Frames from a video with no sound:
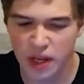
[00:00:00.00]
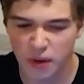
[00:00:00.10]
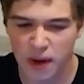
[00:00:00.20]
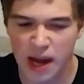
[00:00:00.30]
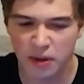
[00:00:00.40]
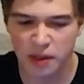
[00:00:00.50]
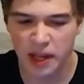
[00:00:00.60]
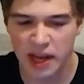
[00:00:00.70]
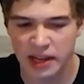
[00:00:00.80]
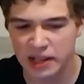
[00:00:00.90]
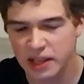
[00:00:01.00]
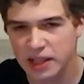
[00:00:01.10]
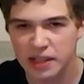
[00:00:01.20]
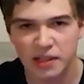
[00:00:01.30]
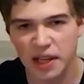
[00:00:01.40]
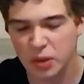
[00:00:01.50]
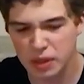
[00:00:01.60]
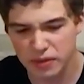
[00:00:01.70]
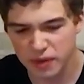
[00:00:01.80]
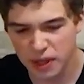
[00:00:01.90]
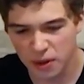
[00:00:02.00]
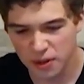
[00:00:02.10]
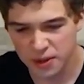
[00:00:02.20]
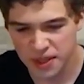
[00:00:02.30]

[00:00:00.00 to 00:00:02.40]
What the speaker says: around like Lego minifigures,